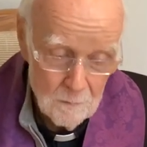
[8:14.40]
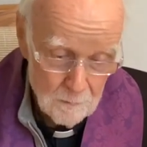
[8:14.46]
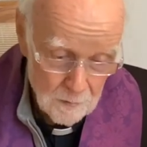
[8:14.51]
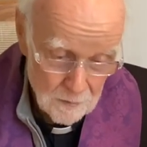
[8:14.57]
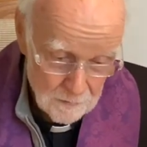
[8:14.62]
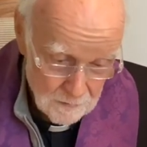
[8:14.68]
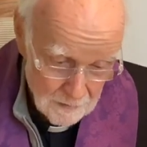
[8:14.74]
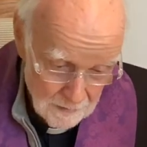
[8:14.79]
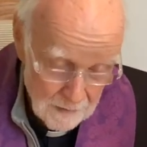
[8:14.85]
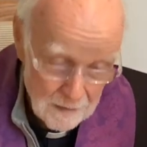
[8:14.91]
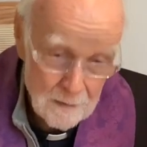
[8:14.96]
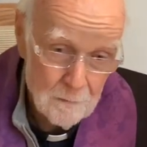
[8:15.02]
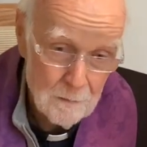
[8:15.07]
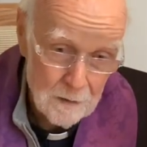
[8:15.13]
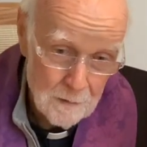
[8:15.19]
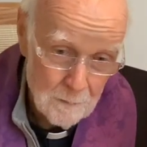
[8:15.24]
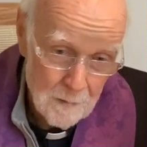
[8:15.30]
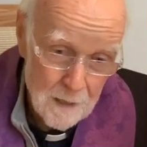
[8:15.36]
But
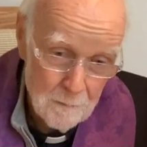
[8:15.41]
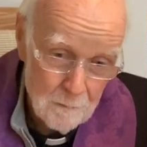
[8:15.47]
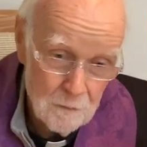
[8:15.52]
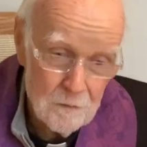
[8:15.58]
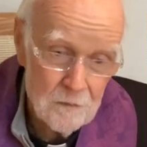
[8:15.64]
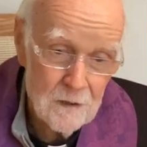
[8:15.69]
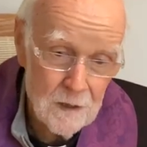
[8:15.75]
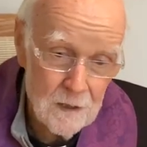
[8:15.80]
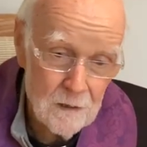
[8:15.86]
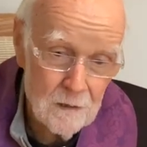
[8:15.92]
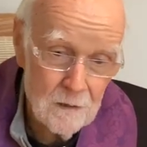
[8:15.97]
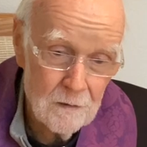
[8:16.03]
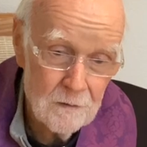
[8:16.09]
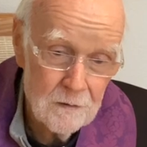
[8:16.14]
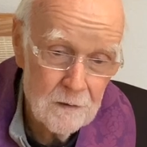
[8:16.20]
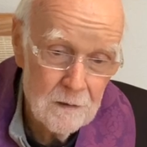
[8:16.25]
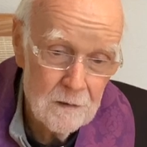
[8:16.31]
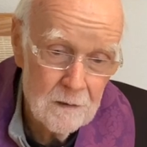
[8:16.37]
anyway, the man was
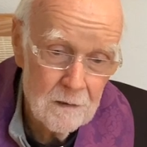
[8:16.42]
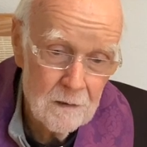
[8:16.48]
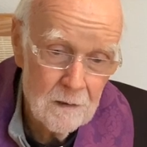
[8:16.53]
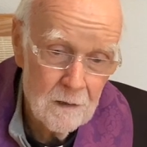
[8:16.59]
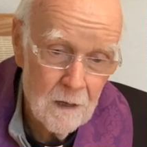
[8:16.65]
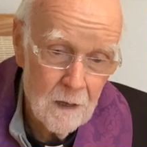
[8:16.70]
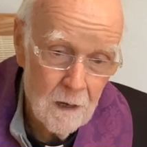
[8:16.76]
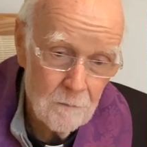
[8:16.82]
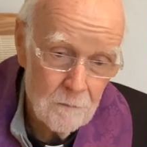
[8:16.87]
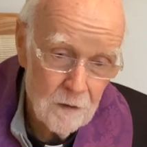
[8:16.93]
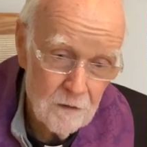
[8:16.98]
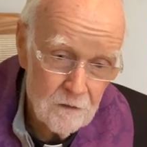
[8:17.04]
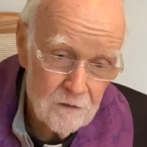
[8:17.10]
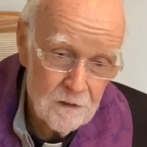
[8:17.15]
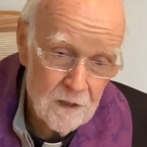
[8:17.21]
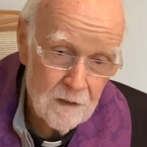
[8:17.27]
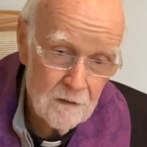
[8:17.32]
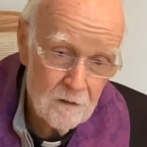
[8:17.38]
healed of his
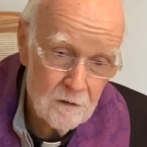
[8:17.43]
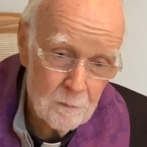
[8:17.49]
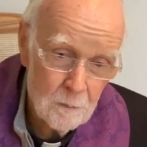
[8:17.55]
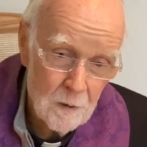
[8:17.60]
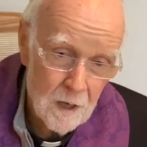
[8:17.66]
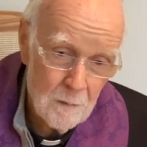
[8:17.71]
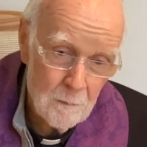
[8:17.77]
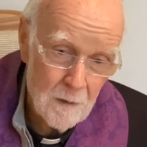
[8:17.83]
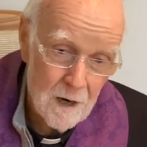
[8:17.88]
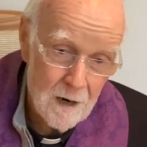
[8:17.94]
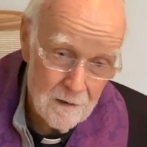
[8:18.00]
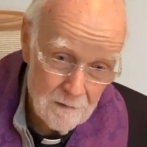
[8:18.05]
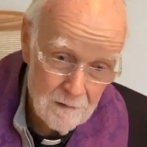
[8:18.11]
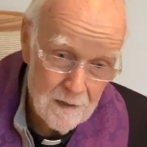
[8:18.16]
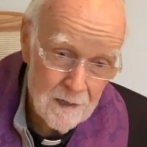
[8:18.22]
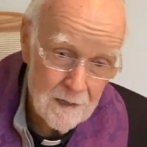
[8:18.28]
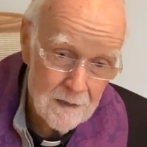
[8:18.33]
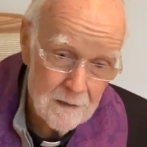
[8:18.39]
sins
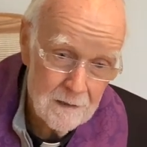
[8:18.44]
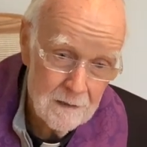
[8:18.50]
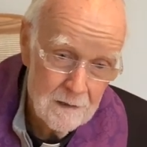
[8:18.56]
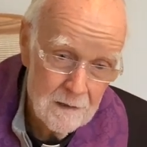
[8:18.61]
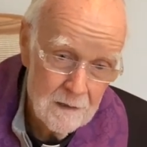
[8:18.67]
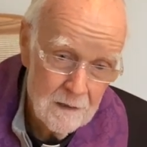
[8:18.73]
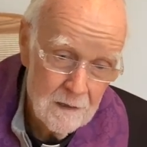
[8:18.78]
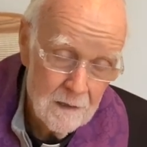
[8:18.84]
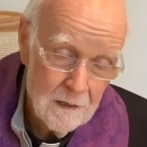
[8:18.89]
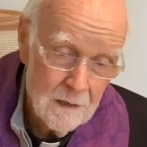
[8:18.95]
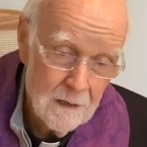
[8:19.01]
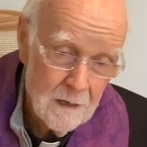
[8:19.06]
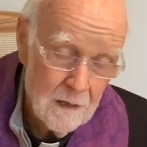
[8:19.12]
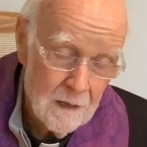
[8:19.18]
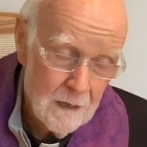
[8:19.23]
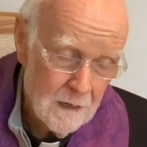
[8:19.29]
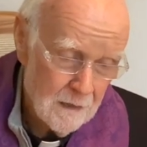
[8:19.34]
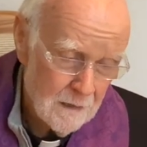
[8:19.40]
primarily
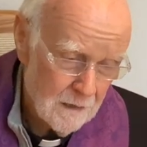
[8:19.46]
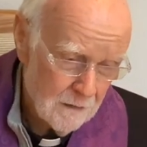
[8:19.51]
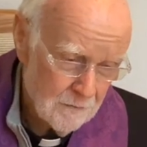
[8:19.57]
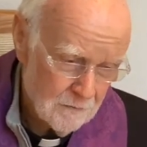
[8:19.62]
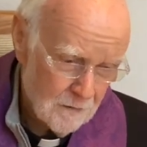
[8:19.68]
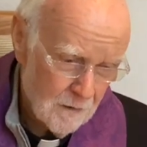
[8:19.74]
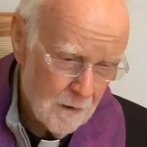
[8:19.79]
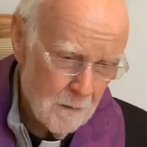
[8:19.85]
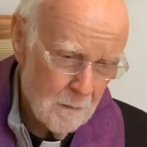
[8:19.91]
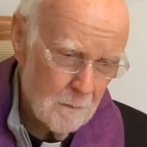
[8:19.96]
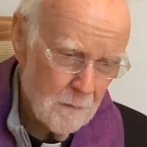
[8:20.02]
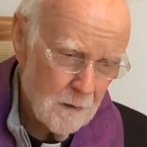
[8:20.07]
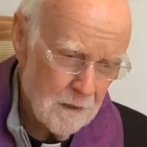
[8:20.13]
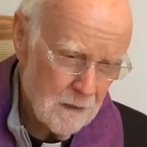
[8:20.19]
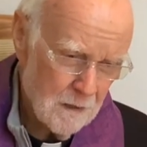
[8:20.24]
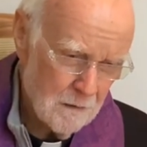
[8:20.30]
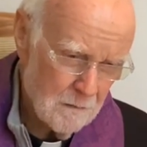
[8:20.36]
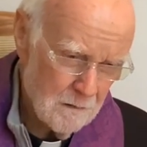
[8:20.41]
and I saw him a
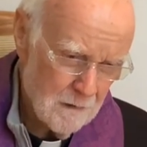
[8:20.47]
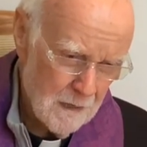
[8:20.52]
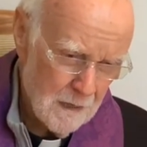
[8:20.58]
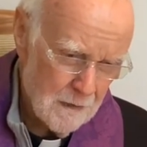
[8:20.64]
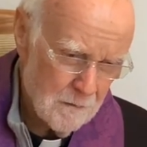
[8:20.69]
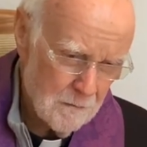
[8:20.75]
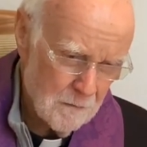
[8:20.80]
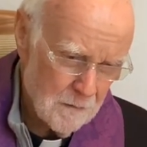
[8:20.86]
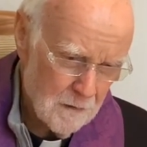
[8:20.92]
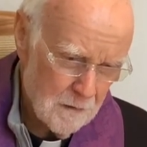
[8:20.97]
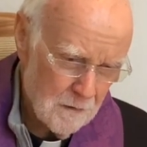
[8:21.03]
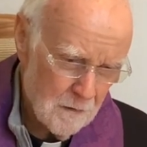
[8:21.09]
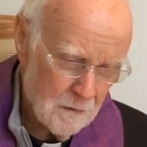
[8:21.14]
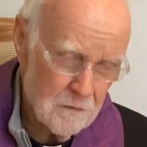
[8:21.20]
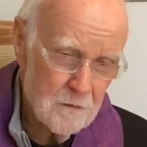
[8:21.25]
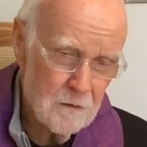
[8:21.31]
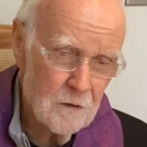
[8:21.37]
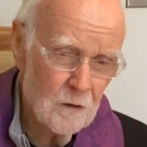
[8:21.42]
year later in the
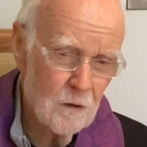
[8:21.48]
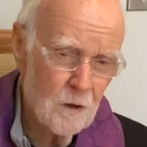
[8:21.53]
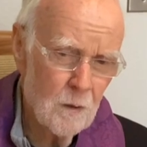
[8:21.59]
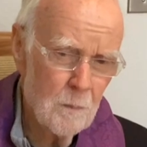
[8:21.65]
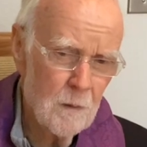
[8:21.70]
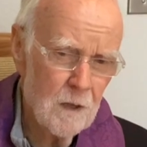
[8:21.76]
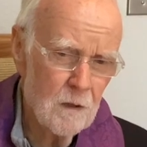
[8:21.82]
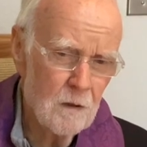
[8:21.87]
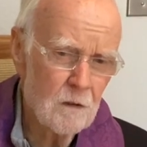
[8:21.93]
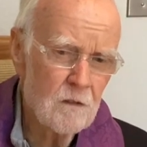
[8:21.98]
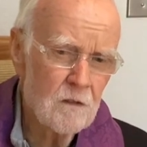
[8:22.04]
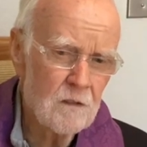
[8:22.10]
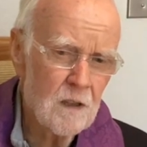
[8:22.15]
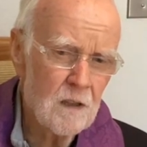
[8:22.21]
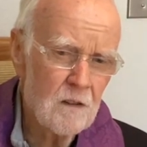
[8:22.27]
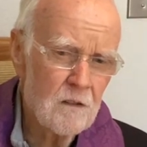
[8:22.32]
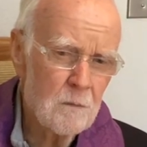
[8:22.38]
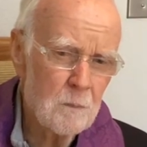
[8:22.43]
nursing home. He could
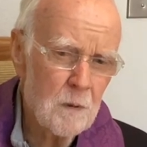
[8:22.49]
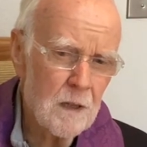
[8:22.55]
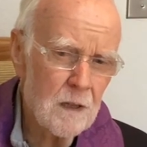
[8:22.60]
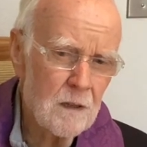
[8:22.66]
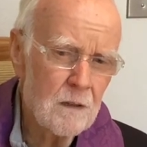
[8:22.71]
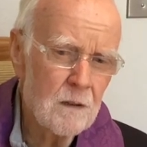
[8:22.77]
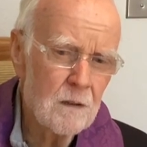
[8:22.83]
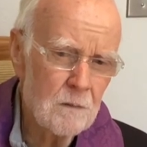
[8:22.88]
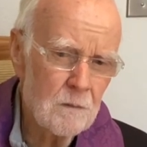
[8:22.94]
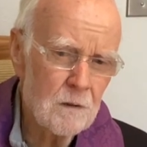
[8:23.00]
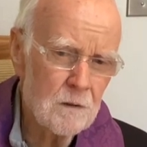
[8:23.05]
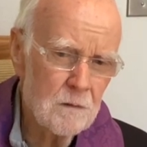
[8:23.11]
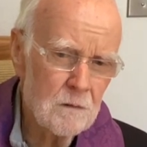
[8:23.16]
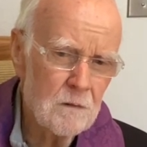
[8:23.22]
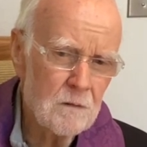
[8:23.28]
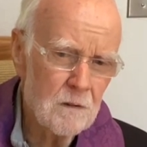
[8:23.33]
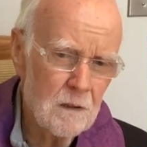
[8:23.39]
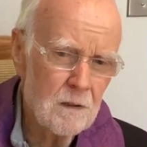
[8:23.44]
still speak, which
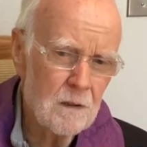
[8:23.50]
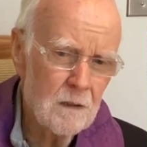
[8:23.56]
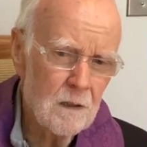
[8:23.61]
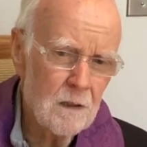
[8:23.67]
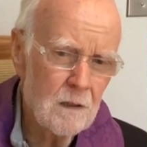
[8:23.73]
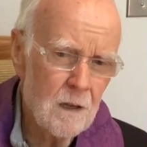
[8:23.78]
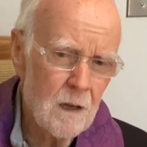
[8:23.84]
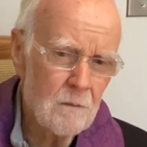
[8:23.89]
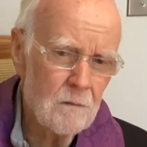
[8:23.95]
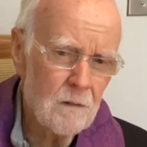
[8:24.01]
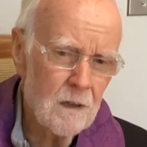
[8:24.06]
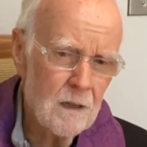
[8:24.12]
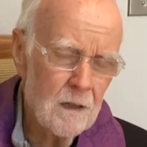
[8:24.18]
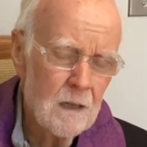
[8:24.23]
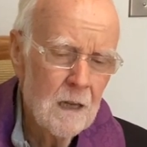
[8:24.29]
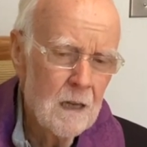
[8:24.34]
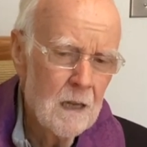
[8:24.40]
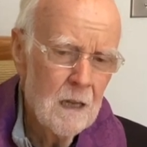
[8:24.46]
was lovely.